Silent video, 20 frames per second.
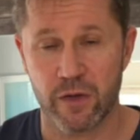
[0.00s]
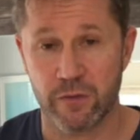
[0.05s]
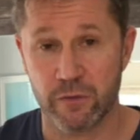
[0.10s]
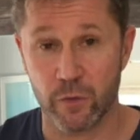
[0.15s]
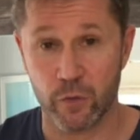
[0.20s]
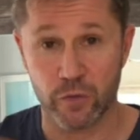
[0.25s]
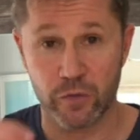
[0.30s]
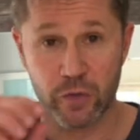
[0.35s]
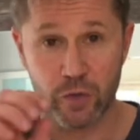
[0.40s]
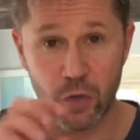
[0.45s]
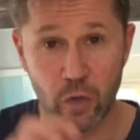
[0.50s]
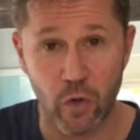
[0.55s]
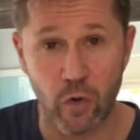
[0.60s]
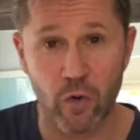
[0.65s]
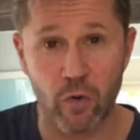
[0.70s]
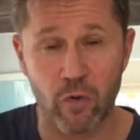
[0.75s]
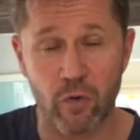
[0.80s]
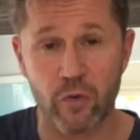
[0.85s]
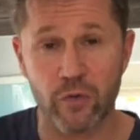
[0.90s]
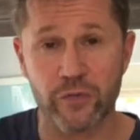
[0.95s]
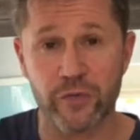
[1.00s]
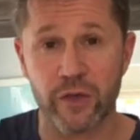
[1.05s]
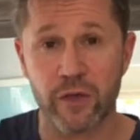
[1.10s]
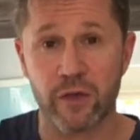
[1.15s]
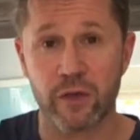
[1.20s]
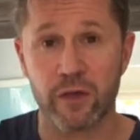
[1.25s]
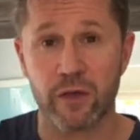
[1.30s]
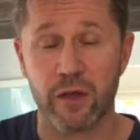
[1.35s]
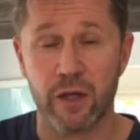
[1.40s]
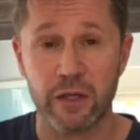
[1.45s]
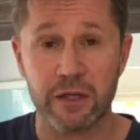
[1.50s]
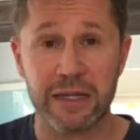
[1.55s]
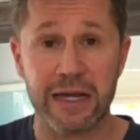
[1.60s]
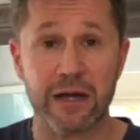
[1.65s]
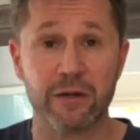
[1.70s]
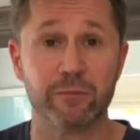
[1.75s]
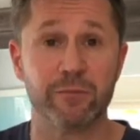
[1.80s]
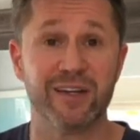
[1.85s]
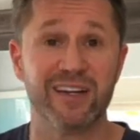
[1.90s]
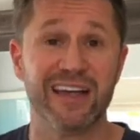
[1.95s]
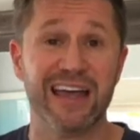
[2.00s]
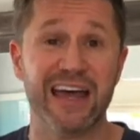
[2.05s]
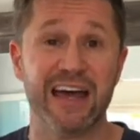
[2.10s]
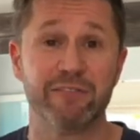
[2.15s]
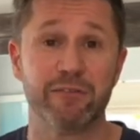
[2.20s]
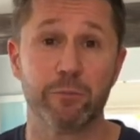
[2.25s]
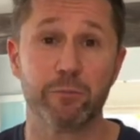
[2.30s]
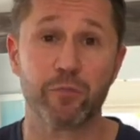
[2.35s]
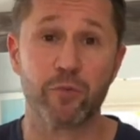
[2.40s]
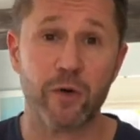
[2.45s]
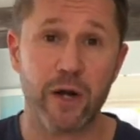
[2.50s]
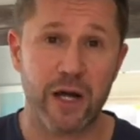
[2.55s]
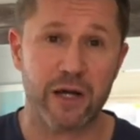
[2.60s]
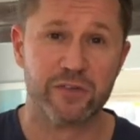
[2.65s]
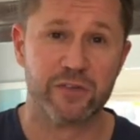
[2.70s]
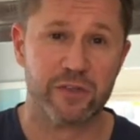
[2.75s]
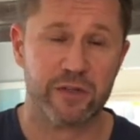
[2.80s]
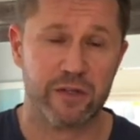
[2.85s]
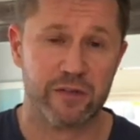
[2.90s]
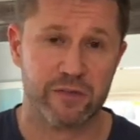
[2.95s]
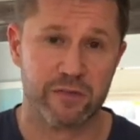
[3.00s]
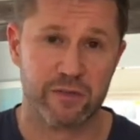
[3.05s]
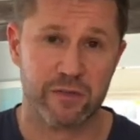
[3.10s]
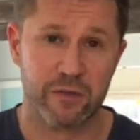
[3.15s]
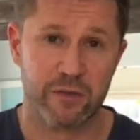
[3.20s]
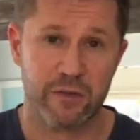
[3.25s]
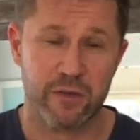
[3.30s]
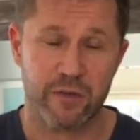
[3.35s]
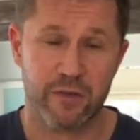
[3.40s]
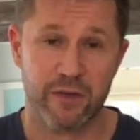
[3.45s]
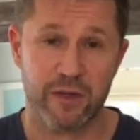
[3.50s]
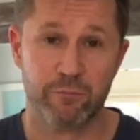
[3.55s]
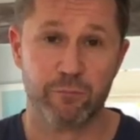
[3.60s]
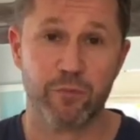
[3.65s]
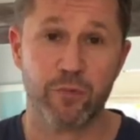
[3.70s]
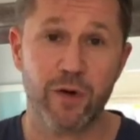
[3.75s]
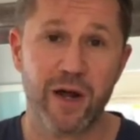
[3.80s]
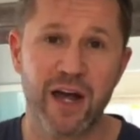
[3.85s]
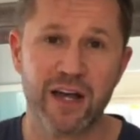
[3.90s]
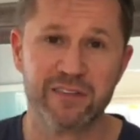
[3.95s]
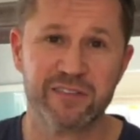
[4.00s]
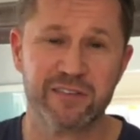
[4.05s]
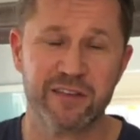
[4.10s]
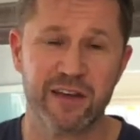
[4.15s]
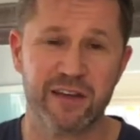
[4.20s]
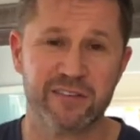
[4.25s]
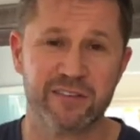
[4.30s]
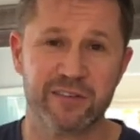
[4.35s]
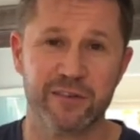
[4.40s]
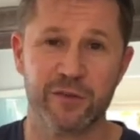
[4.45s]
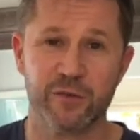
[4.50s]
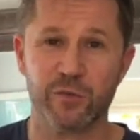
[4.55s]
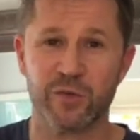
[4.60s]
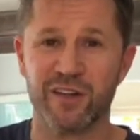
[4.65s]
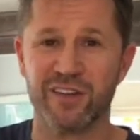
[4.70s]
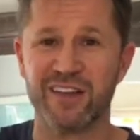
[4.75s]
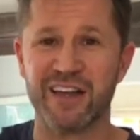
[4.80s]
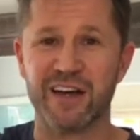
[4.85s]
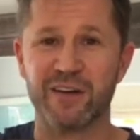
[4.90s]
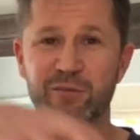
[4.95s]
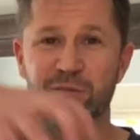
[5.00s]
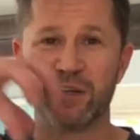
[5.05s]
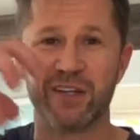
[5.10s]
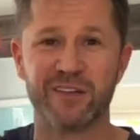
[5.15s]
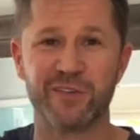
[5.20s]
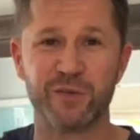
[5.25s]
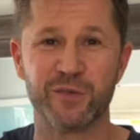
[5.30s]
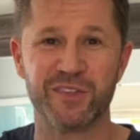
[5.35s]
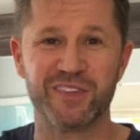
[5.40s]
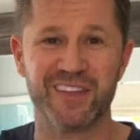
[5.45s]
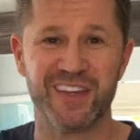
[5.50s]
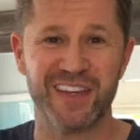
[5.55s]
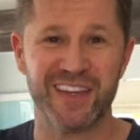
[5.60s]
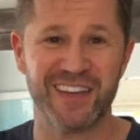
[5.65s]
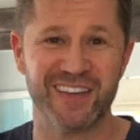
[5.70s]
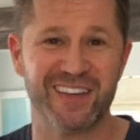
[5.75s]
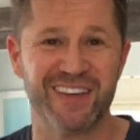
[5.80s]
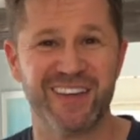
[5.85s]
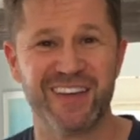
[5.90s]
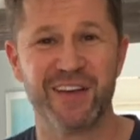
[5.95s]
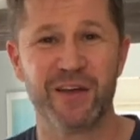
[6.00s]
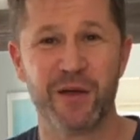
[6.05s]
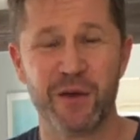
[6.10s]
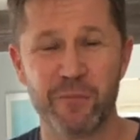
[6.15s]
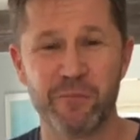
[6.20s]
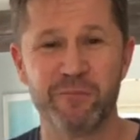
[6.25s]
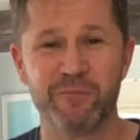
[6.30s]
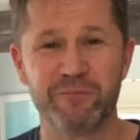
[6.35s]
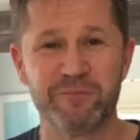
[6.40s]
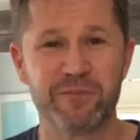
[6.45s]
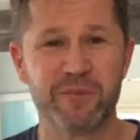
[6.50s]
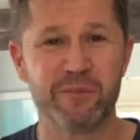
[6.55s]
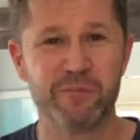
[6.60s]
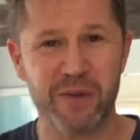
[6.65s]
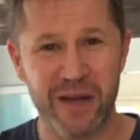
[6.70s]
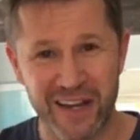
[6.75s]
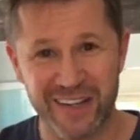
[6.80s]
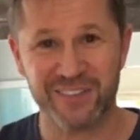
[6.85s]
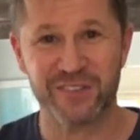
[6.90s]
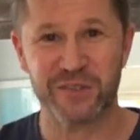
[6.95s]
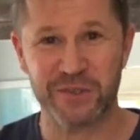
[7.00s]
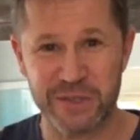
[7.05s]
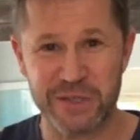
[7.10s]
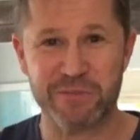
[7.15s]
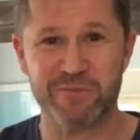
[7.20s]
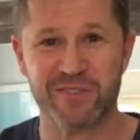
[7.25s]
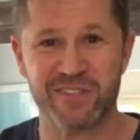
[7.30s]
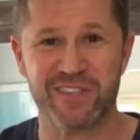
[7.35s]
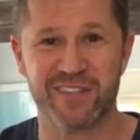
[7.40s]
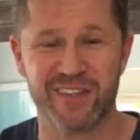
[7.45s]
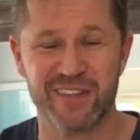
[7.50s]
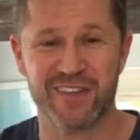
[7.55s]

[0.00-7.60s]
Those goals allowed me to have a process. That process is what allowed me to attain my dreams.